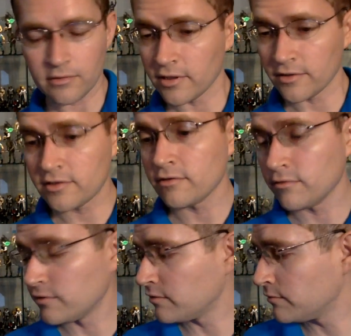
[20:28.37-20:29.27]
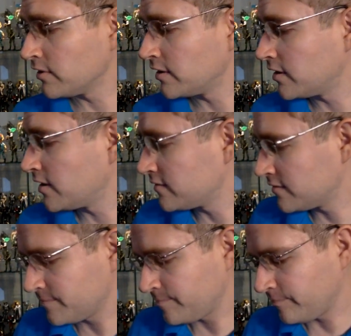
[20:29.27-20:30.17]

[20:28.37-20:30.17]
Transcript: they're still really nice.